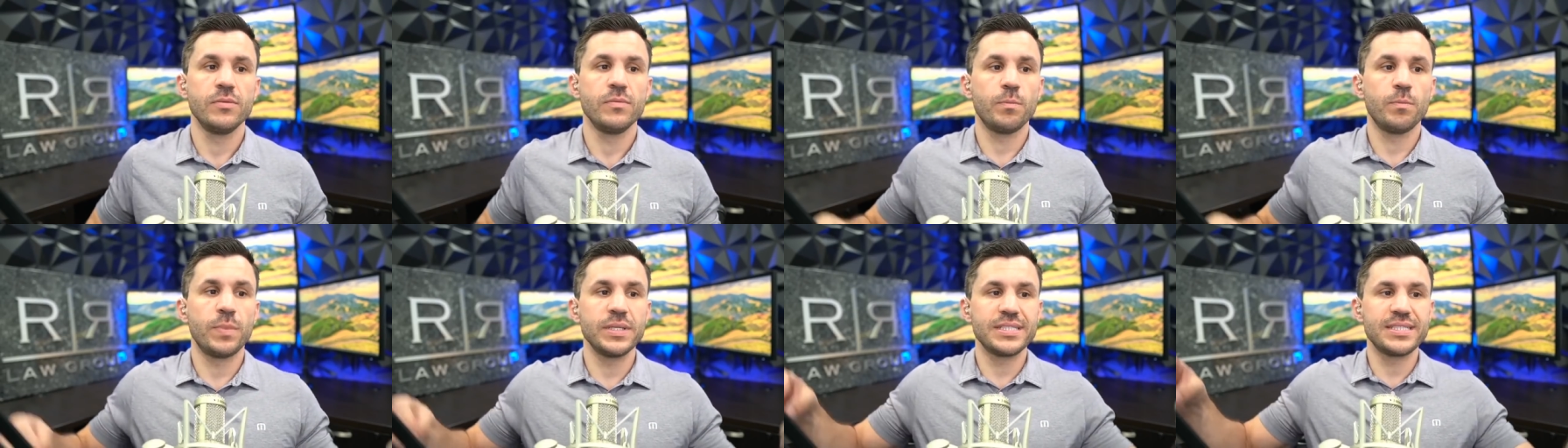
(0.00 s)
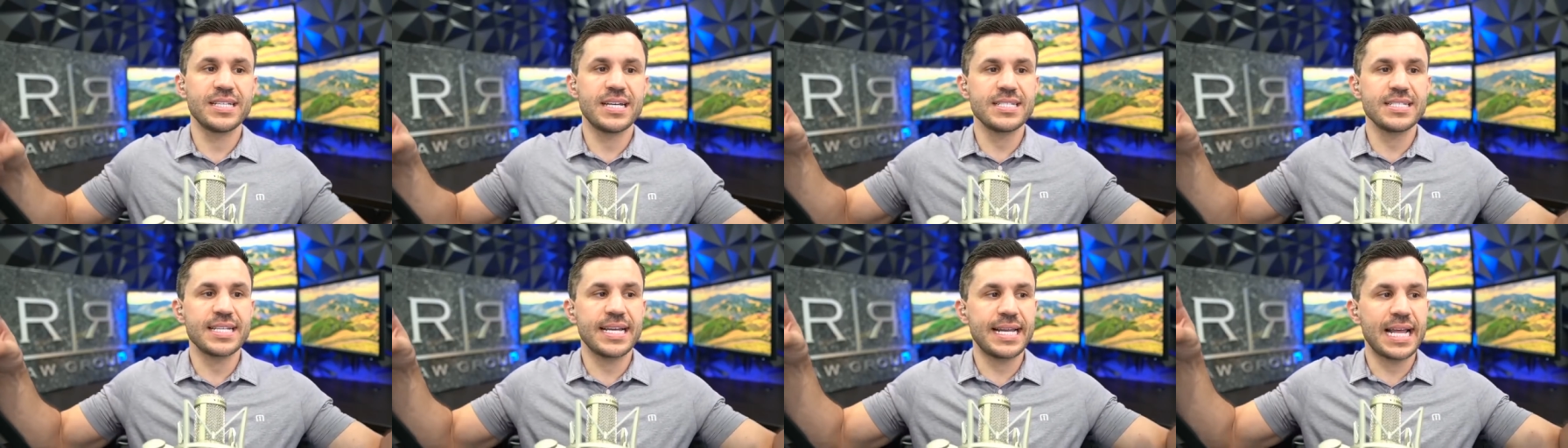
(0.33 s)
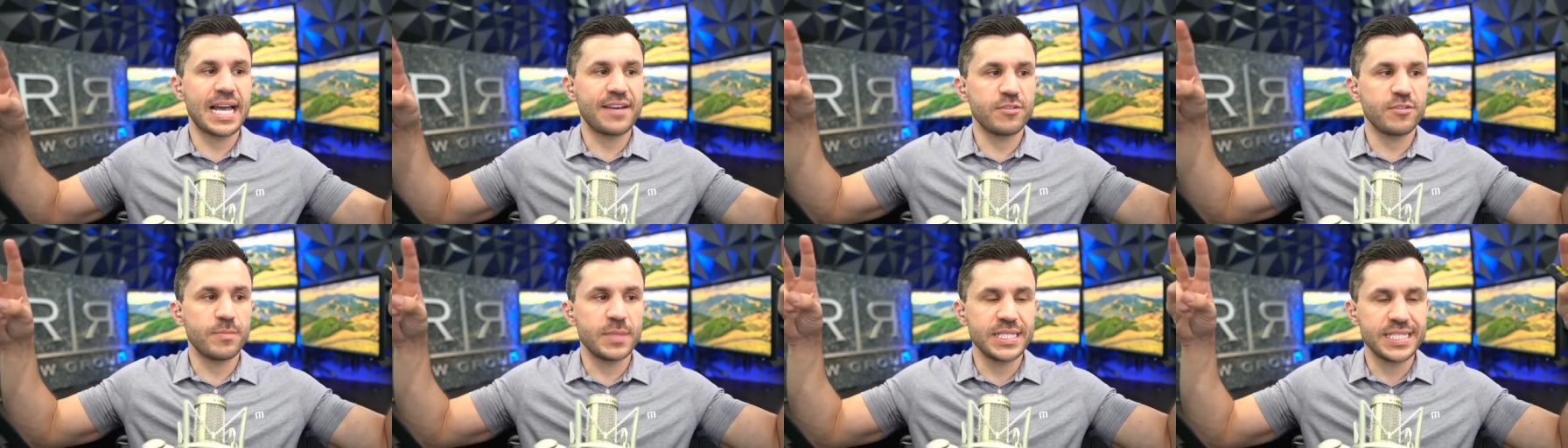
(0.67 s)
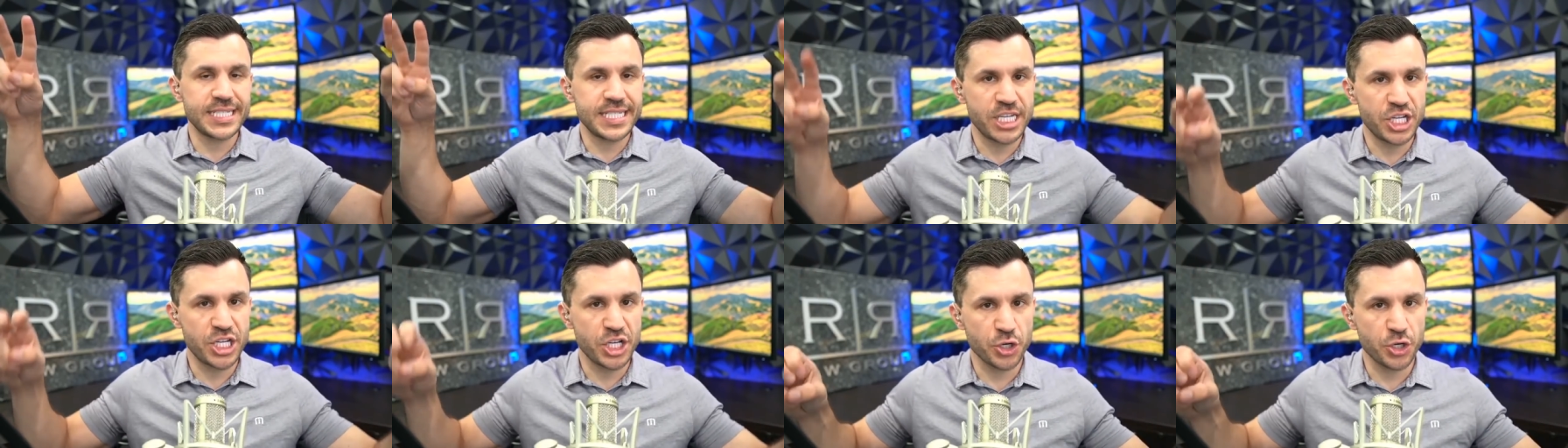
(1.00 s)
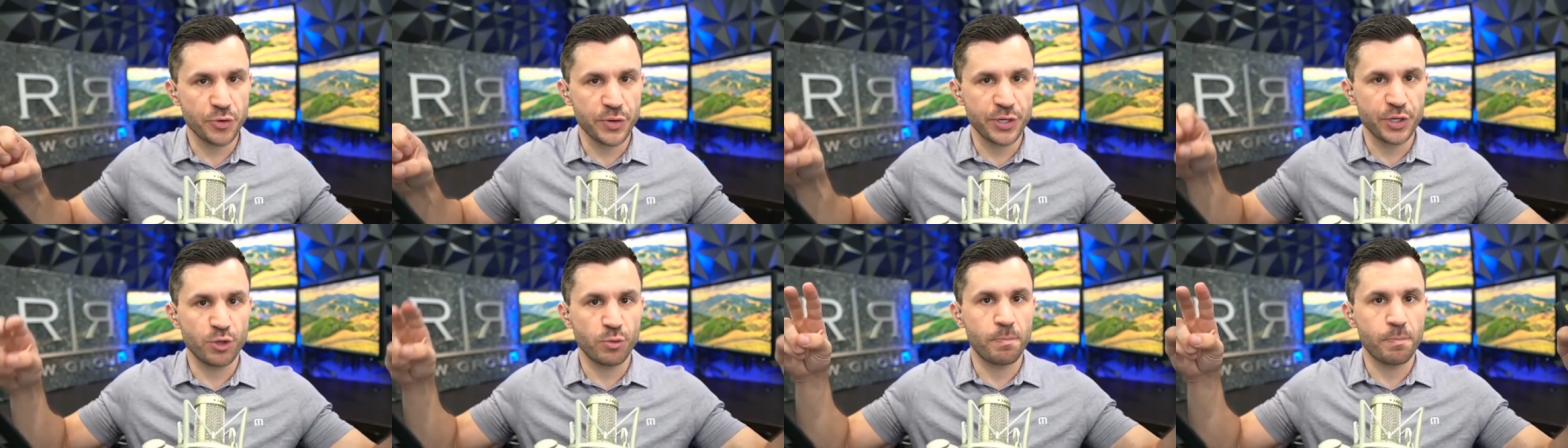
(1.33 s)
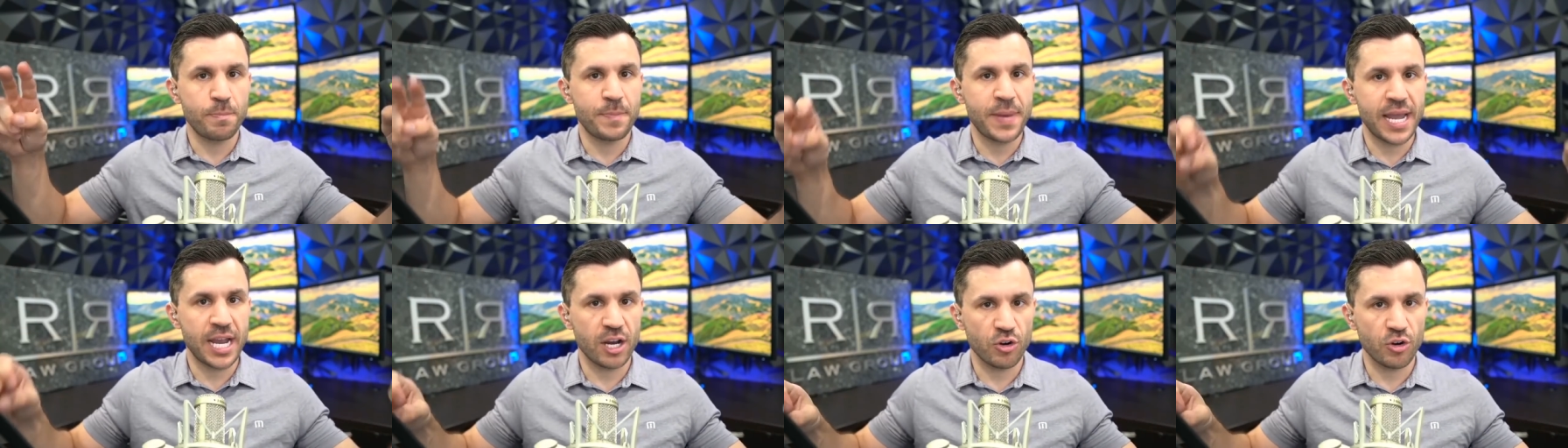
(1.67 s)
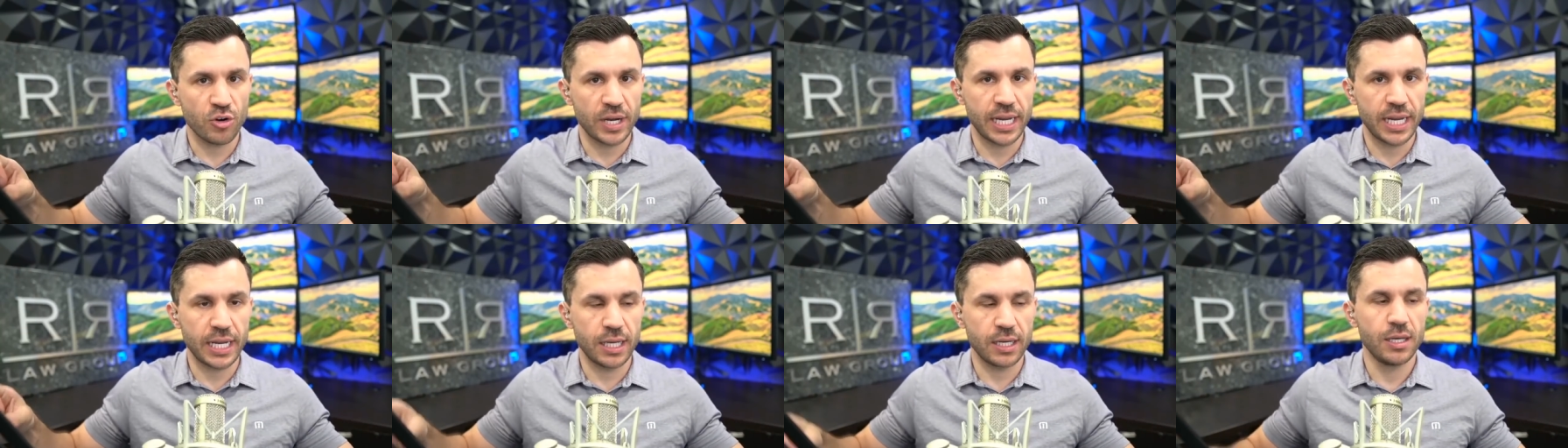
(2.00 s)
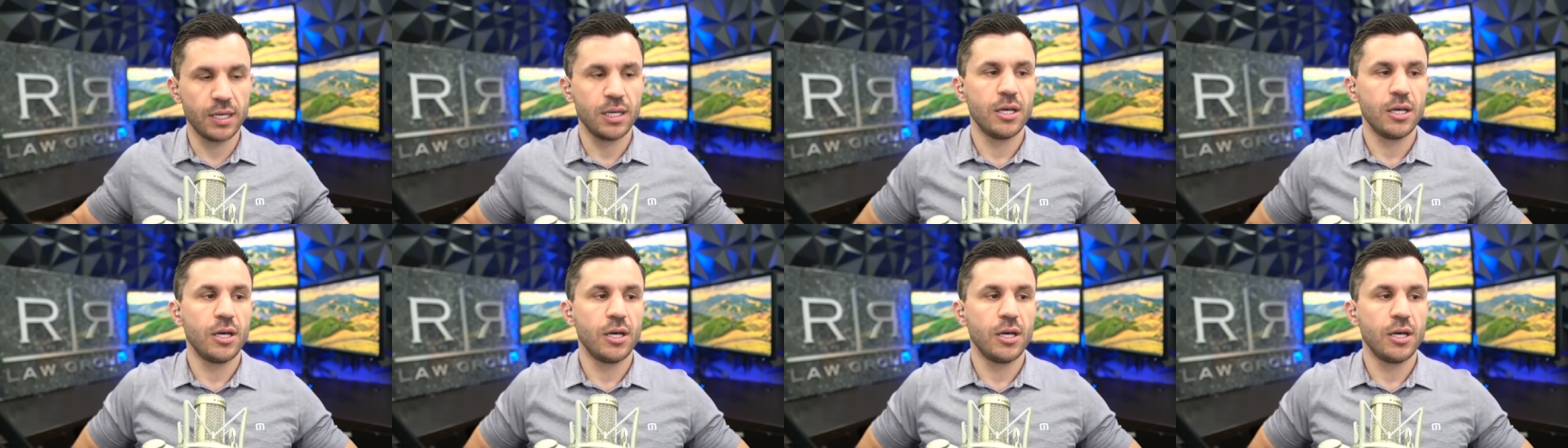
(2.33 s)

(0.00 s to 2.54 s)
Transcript: But does that have a material bearing